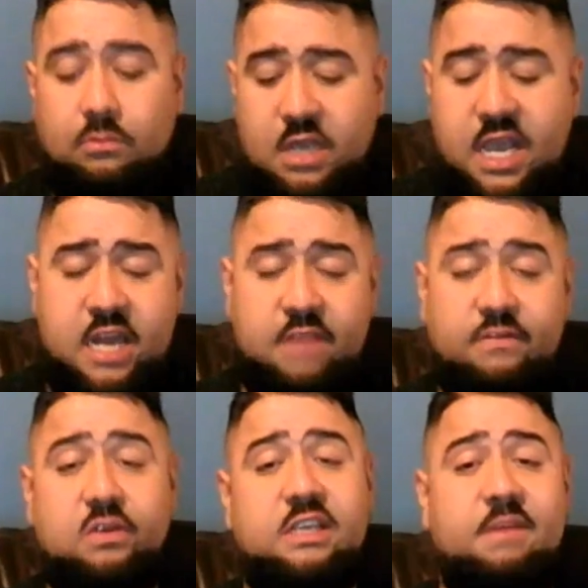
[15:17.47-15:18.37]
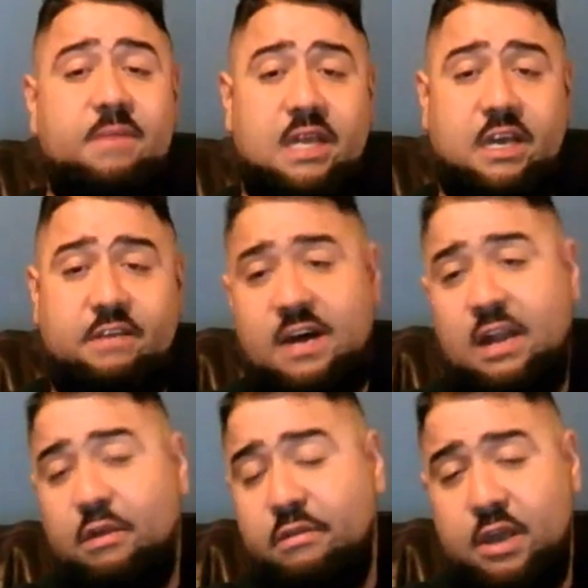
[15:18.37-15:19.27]
and if you send me like a follow
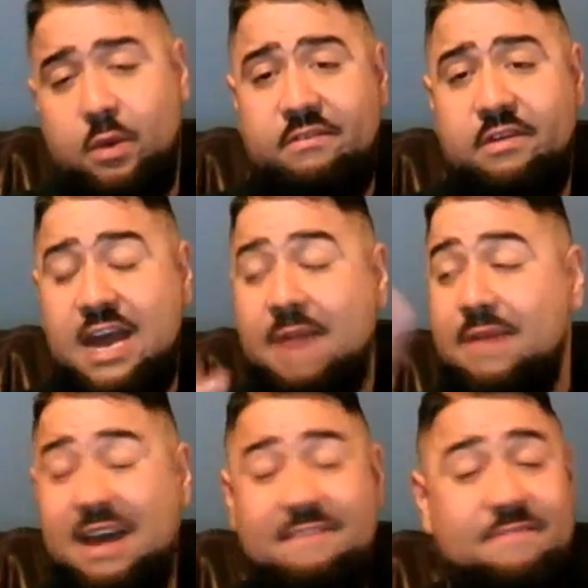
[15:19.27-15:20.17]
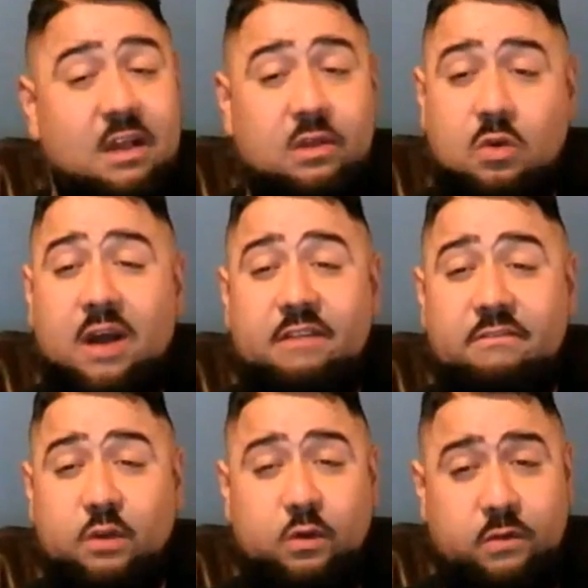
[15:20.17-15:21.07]
thing, whatever, I followed quite a
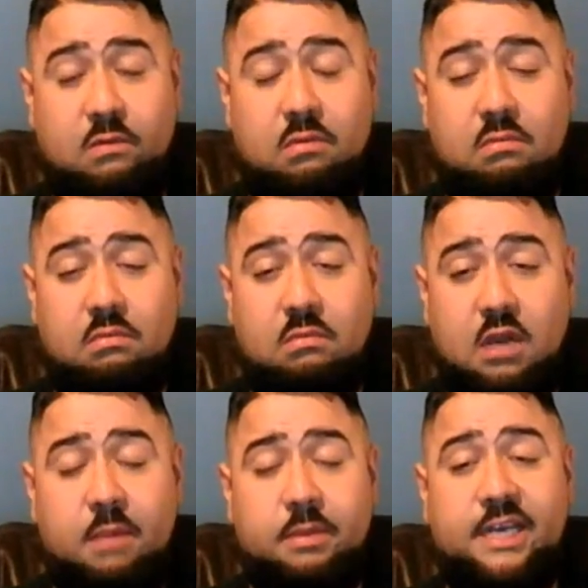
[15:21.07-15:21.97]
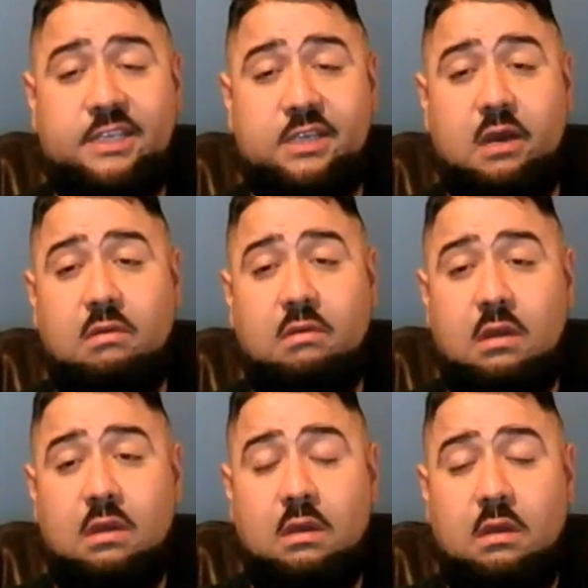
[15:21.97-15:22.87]
few of you a couple days ago.
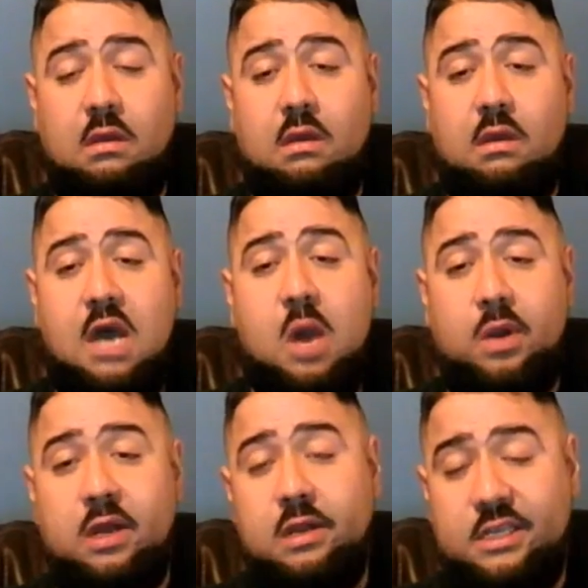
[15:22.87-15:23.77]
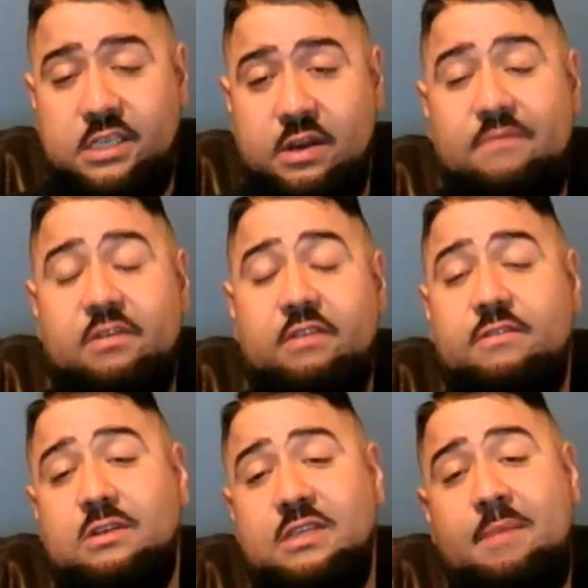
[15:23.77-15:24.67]
I went on Instagram for the
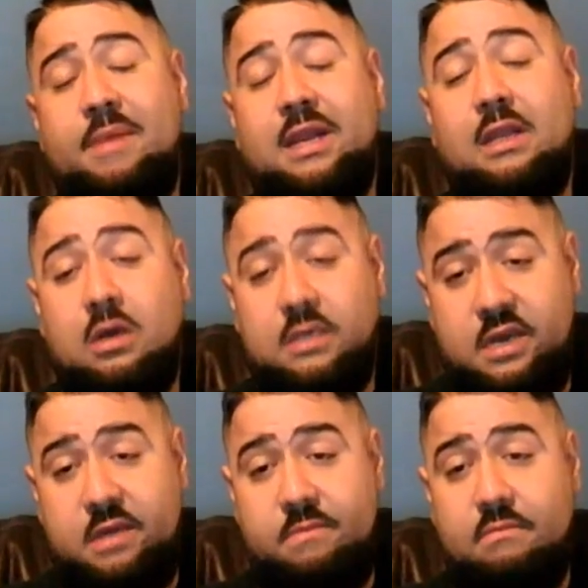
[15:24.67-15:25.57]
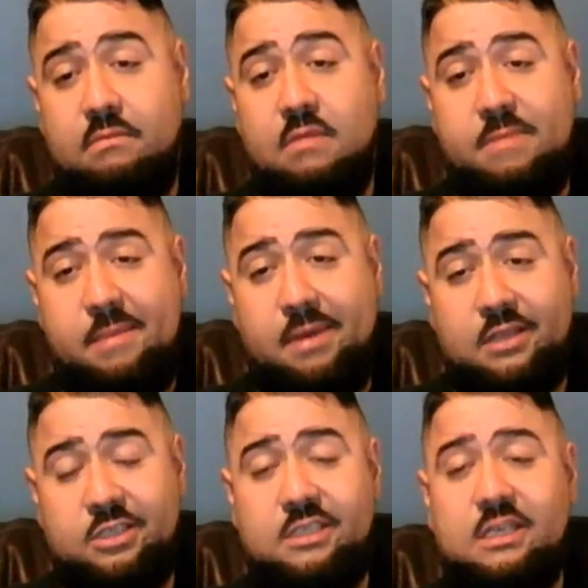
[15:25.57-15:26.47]
first time in a long time. My
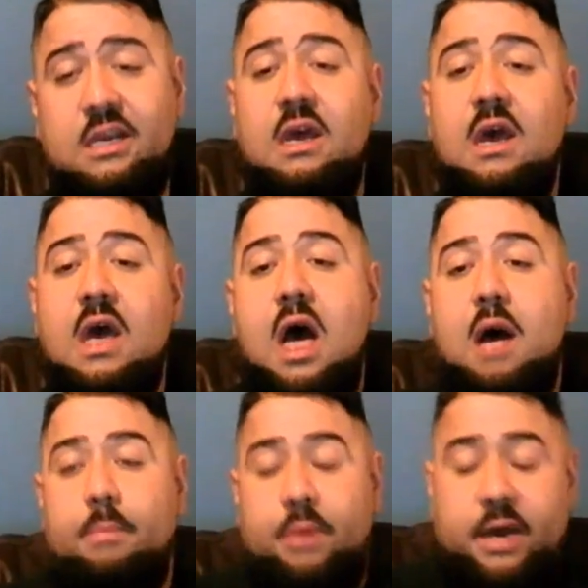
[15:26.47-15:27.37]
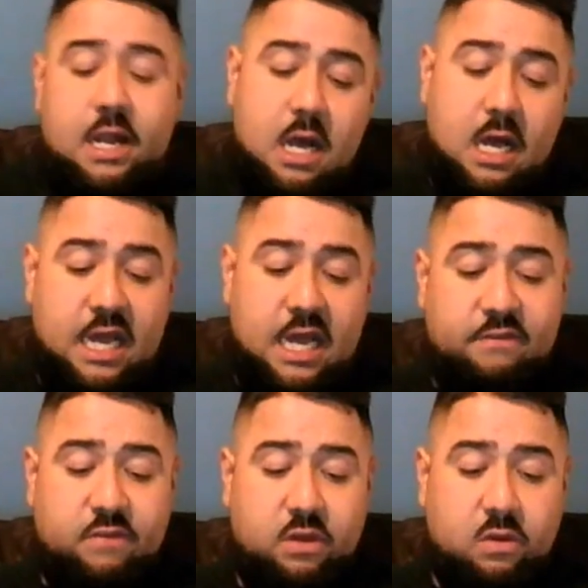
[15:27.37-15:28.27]
apologies. But a lot of
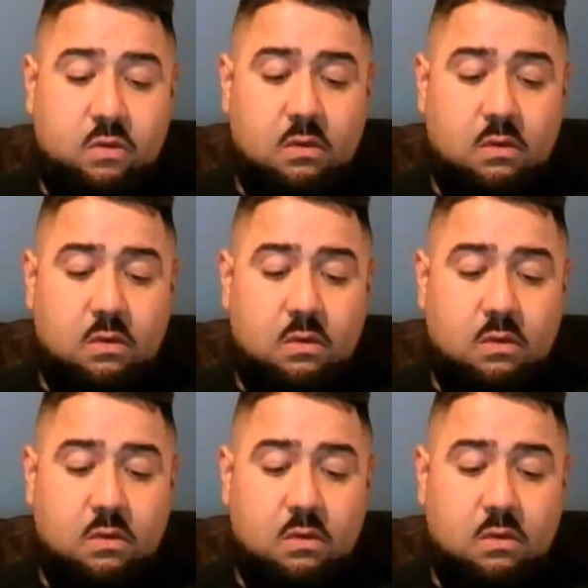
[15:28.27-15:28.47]
you